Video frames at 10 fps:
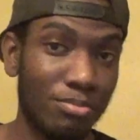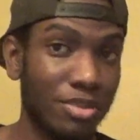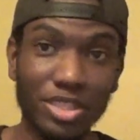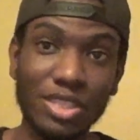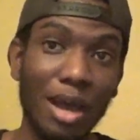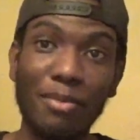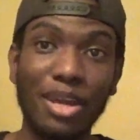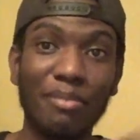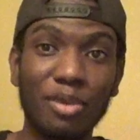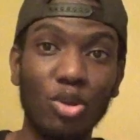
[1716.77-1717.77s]
Just comment
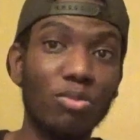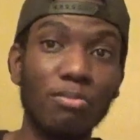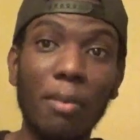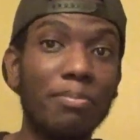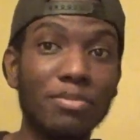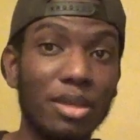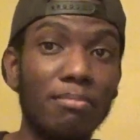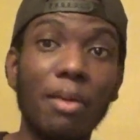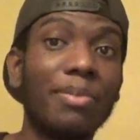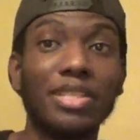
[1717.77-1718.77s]
down below Mupp the
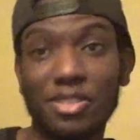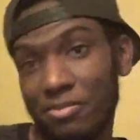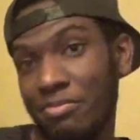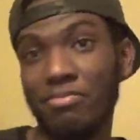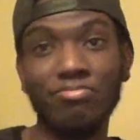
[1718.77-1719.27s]
Muppets.